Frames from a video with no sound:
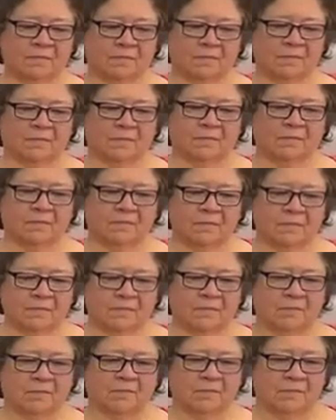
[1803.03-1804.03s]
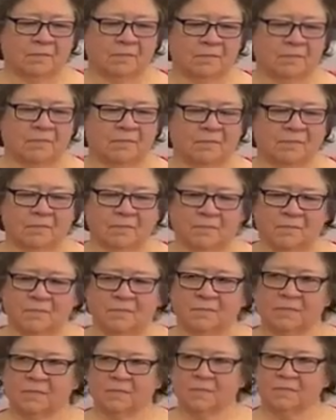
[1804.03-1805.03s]

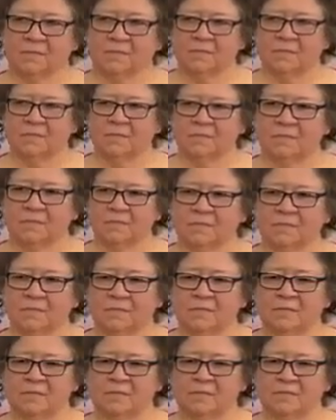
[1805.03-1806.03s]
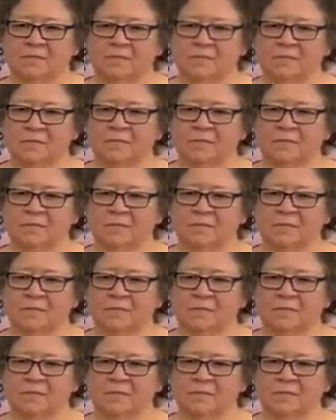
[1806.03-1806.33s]
(not speaking)